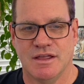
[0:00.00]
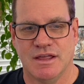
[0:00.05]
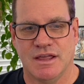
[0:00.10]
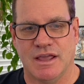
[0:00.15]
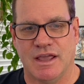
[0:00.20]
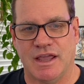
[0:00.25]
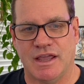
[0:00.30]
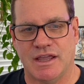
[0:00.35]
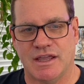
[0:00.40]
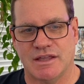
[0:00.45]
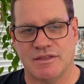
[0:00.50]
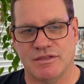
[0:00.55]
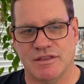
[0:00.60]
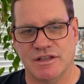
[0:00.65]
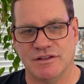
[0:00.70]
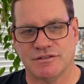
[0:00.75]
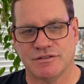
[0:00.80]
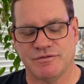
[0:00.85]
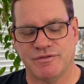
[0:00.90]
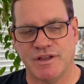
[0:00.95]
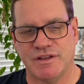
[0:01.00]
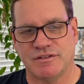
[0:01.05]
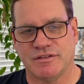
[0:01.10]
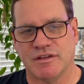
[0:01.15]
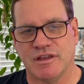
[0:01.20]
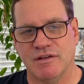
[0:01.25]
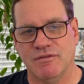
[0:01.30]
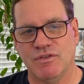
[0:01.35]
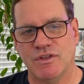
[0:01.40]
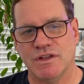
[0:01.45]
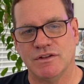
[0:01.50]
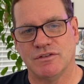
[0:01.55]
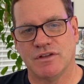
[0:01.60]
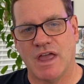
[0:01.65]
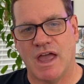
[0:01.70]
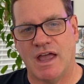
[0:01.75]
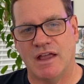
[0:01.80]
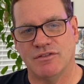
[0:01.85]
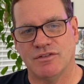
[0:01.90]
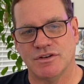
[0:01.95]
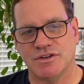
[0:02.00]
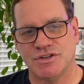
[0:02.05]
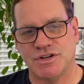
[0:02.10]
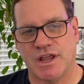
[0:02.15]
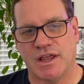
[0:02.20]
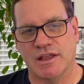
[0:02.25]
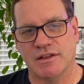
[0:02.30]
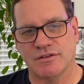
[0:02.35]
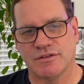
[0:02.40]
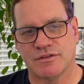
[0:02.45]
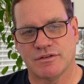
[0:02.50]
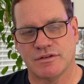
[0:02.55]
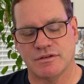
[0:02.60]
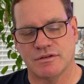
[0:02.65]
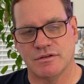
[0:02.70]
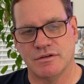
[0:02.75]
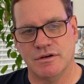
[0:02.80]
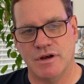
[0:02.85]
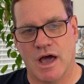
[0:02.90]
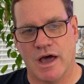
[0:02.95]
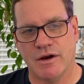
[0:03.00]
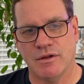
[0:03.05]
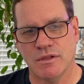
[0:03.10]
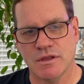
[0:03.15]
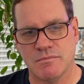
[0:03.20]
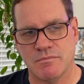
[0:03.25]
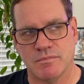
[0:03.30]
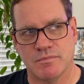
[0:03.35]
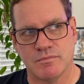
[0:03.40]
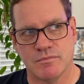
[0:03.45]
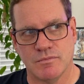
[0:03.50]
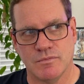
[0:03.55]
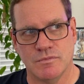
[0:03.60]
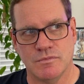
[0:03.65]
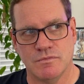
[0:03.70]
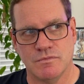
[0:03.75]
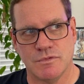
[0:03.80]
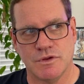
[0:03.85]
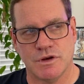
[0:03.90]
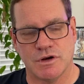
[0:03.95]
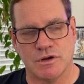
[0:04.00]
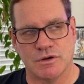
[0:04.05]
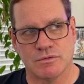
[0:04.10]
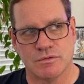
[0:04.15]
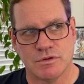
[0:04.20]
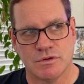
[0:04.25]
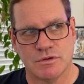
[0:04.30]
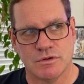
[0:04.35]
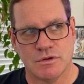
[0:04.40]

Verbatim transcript: And these events give these guys a chance to not only, you know,